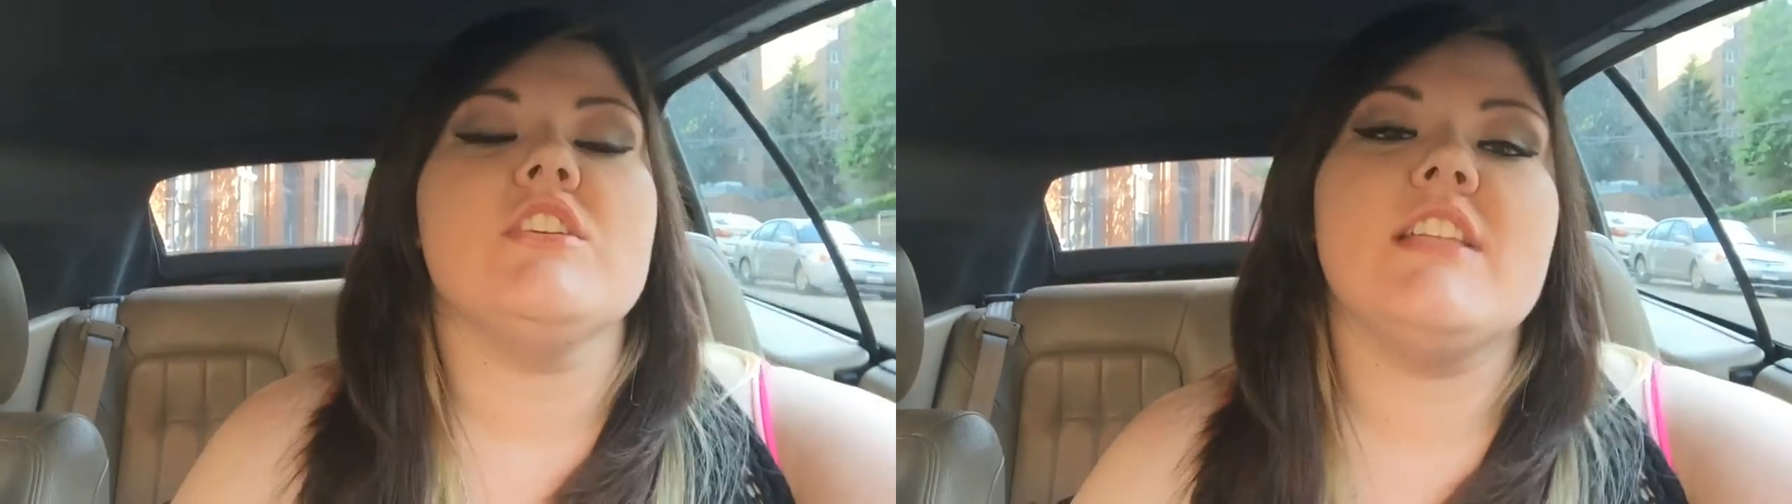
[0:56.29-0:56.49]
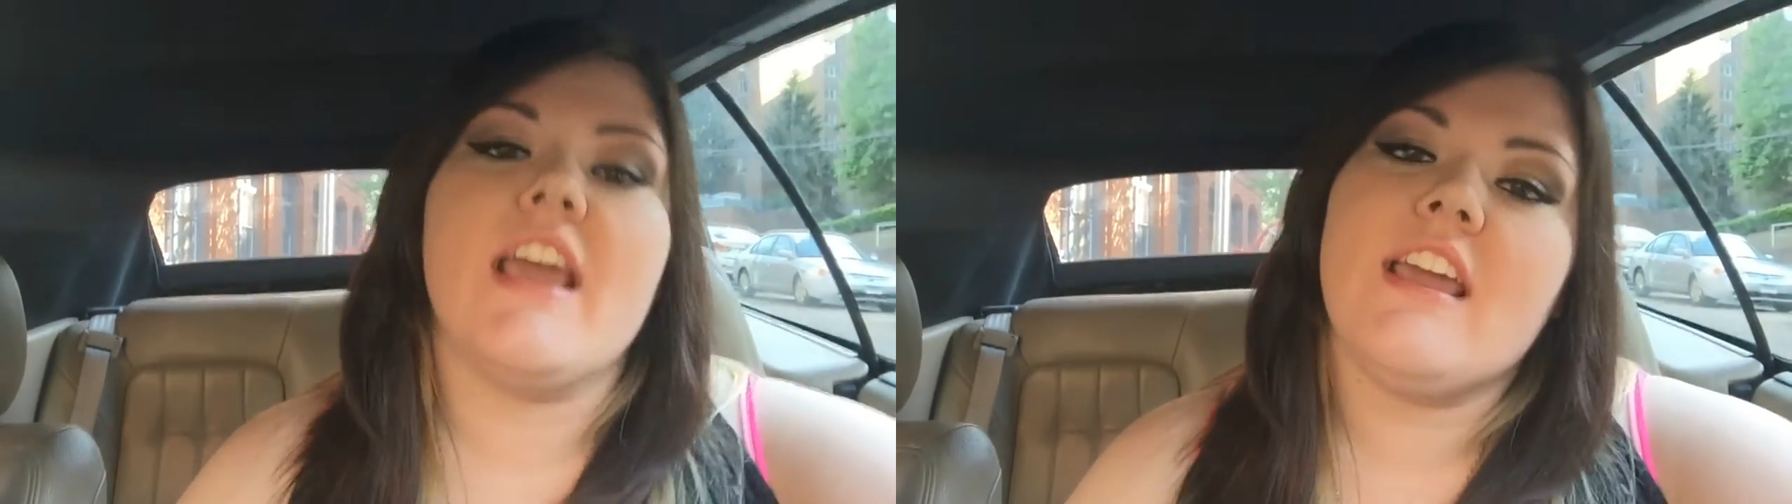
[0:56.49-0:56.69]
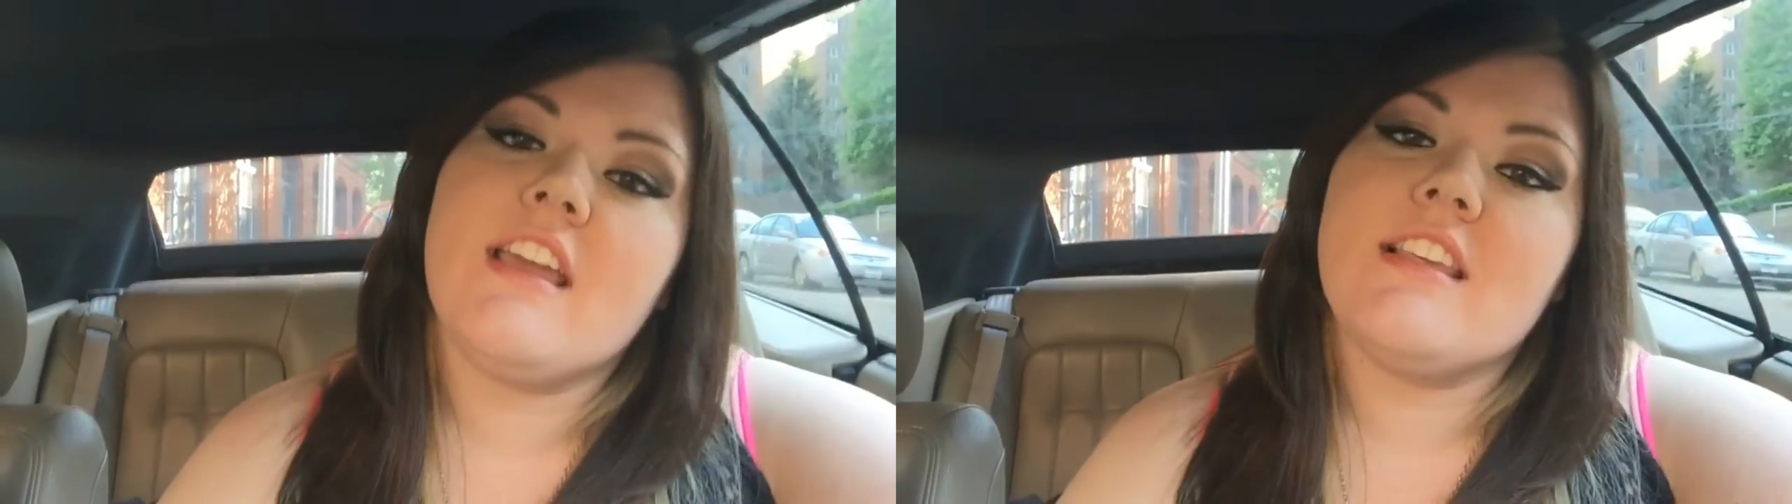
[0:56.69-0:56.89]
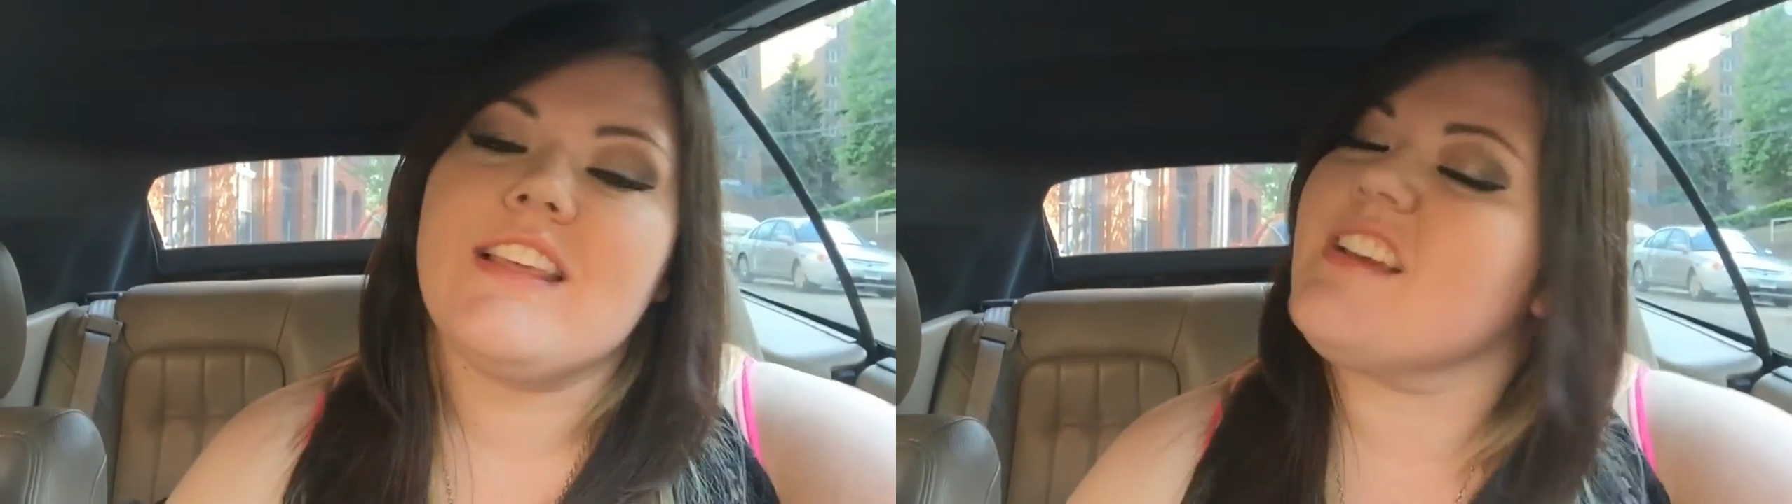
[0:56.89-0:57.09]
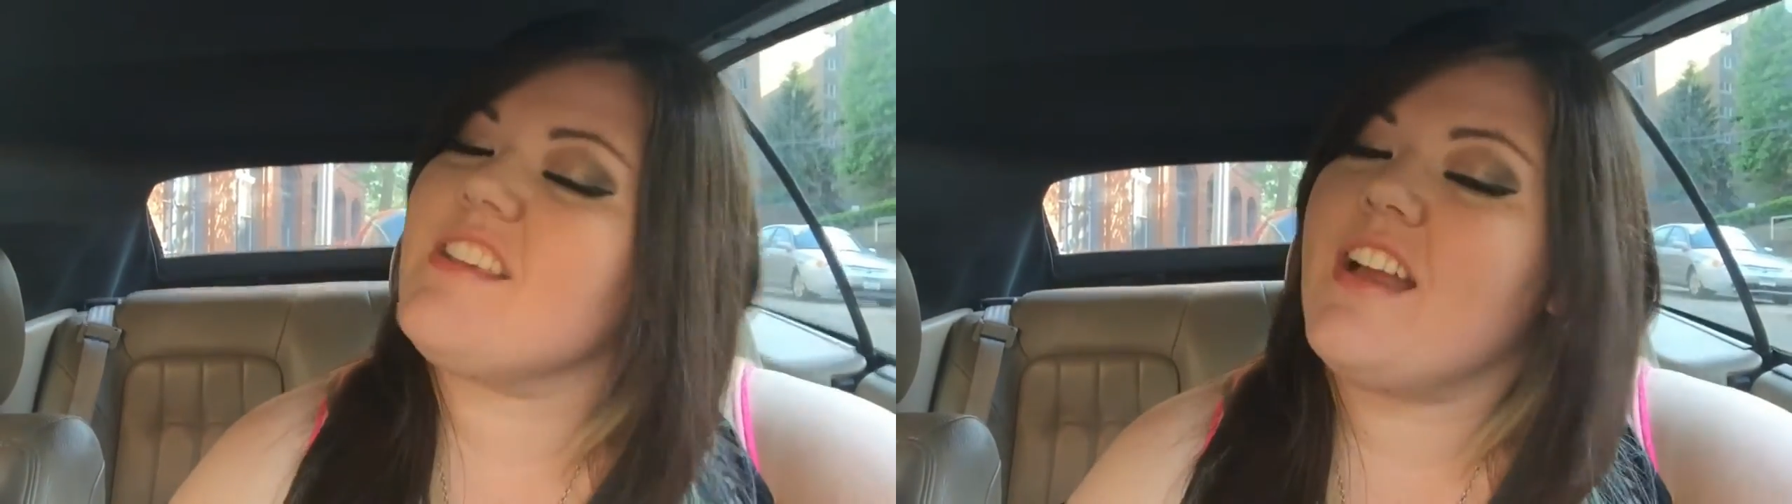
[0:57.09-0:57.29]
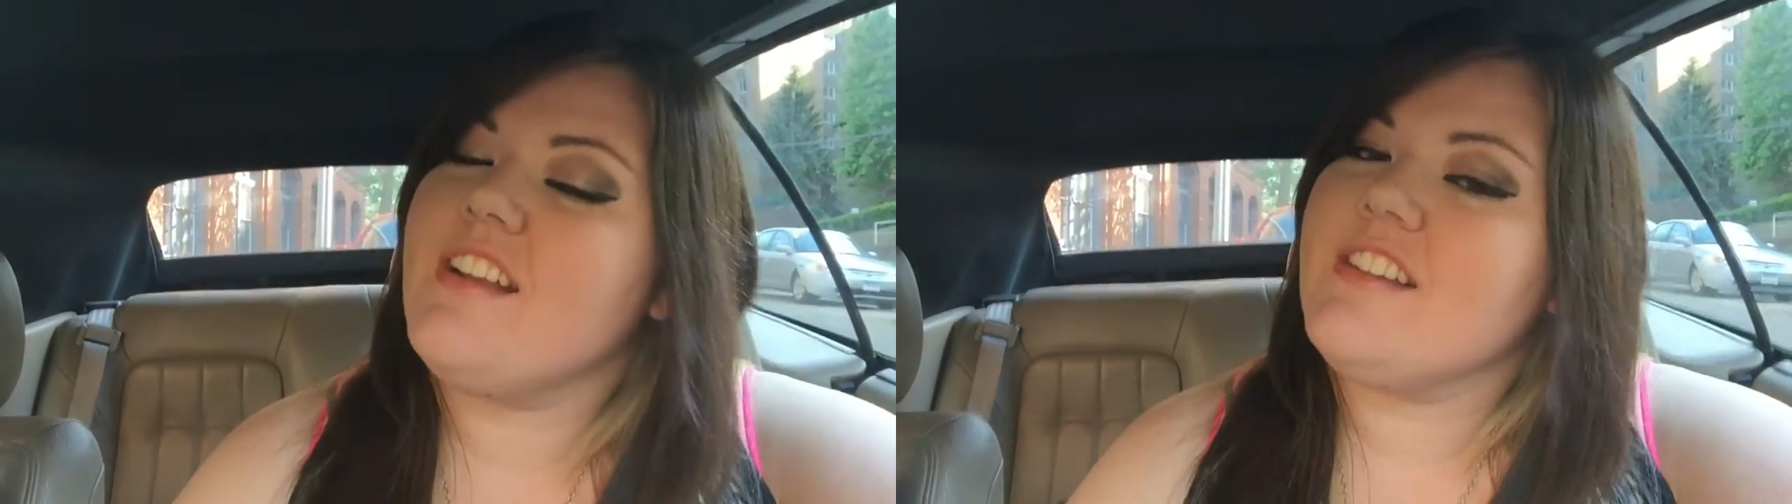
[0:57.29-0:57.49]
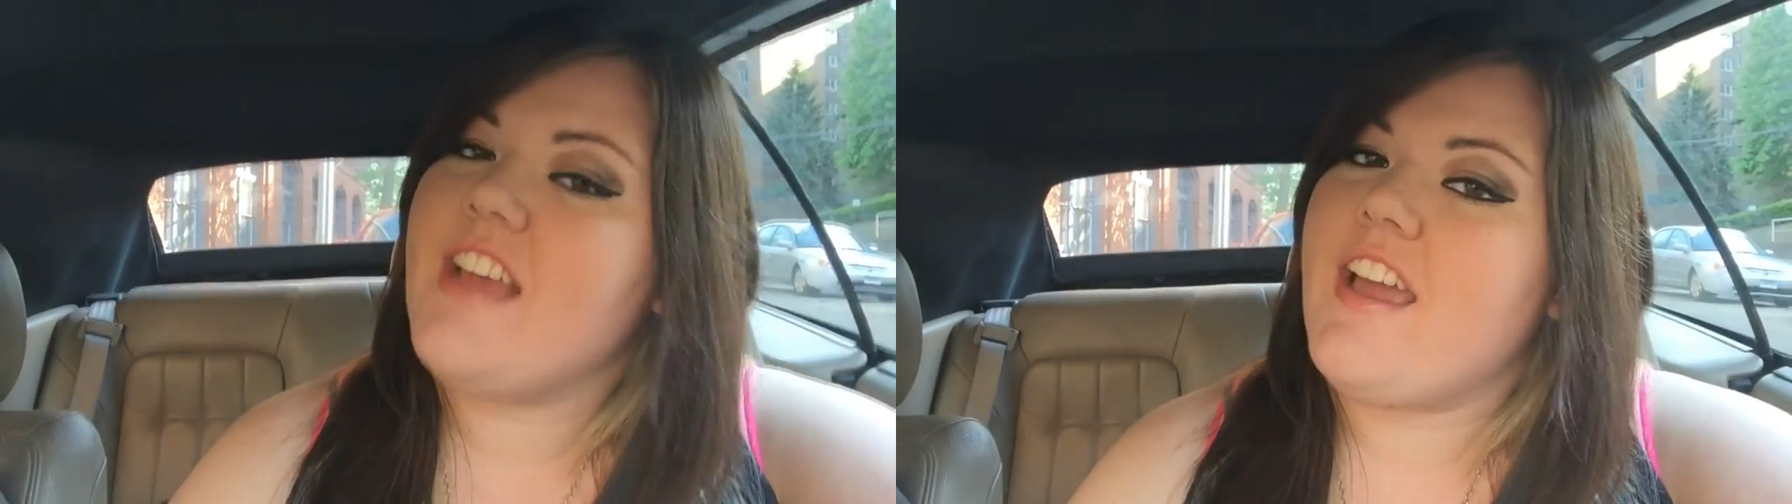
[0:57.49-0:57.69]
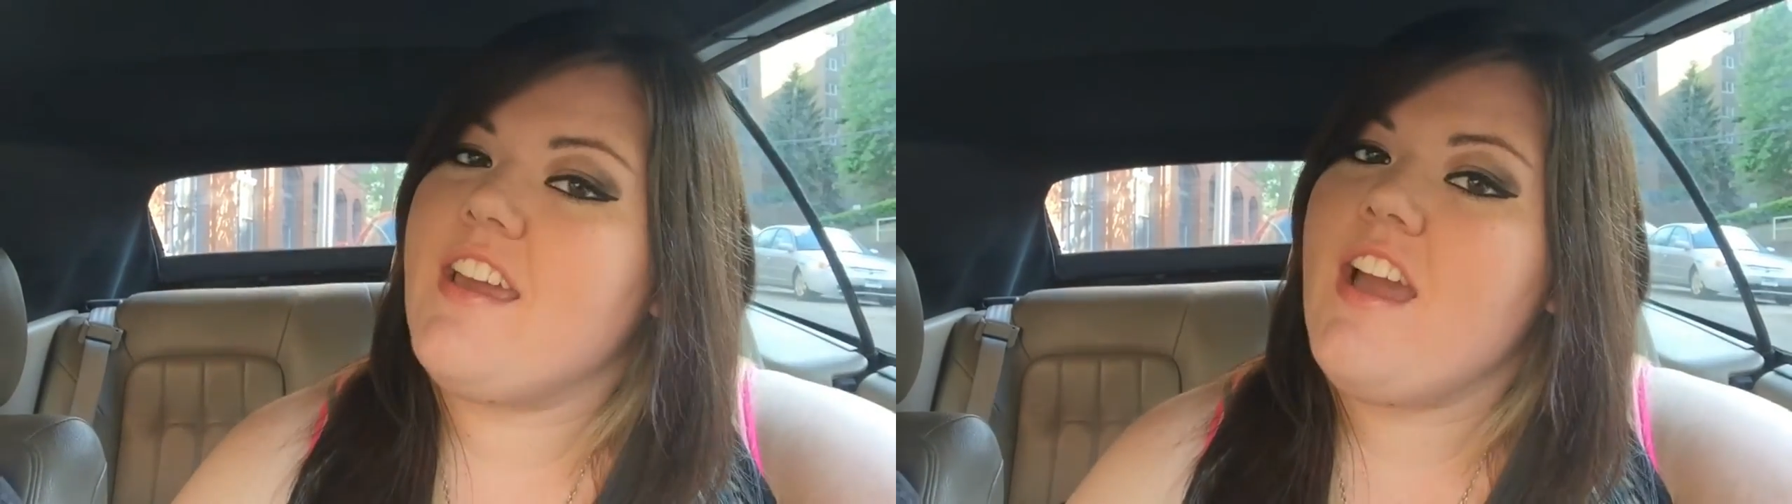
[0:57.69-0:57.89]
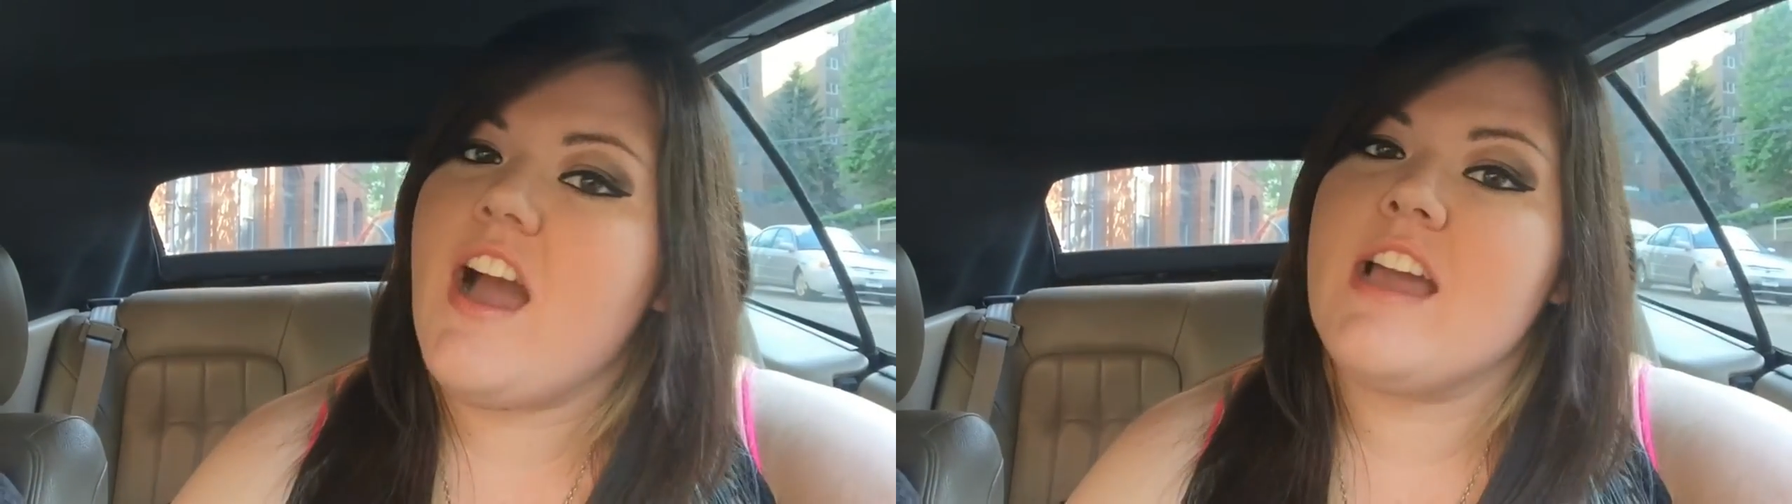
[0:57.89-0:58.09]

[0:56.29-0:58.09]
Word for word: Today is an exciting day.